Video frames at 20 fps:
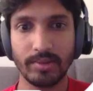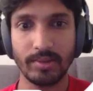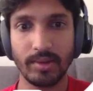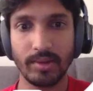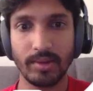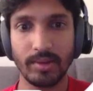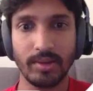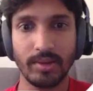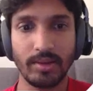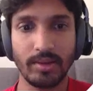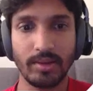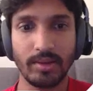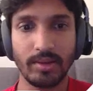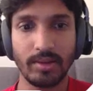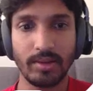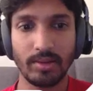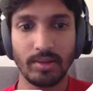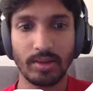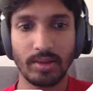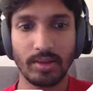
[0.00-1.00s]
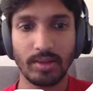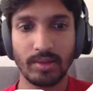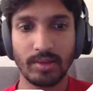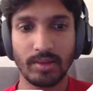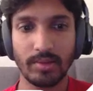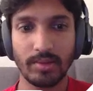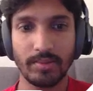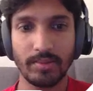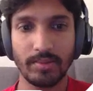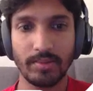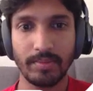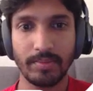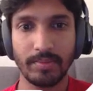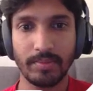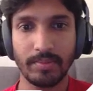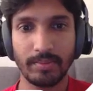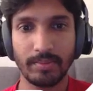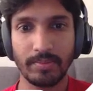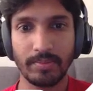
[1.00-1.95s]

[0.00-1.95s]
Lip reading: (no one is talking)